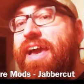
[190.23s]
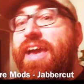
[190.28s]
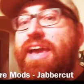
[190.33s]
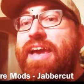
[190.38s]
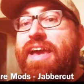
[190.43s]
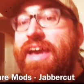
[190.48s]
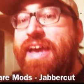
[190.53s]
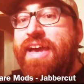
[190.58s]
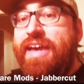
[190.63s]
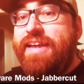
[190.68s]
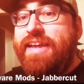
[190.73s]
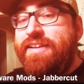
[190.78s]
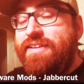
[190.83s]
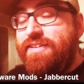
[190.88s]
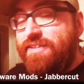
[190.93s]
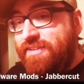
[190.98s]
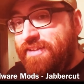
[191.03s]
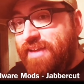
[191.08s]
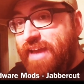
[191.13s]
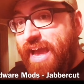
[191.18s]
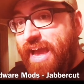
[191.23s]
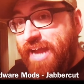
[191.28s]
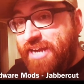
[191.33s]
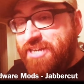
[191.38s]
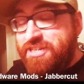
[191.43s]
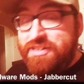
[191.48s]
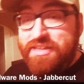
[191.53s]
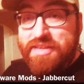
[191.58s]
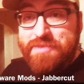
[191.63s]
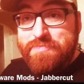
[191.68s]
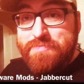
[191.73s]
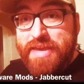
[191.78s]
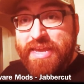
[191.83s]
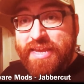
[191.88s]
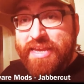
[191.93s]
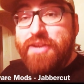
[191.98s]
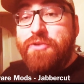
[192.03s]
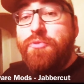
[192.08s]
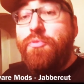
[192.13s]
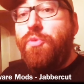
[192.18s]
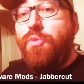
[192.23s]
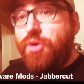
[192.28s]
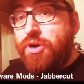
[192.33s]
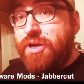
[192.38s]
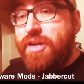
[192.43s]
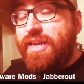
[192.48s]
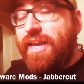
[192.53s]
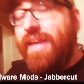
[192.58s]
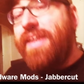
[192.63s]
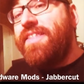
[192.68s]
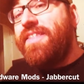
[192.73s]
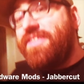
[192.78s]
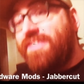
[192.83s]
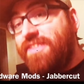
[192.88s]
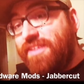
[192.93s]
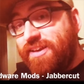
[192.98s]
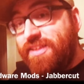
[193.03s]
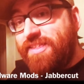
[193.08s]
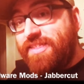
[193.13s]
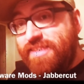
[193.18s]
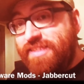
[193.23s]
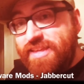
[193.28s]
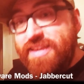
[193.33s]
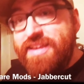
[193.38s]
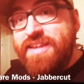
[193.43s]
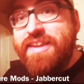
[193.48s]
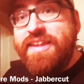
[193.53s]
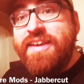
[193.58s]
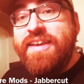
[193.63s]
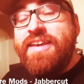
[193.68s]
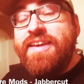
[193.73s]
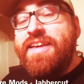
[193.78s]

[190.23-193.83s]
and actually make it work and succeed.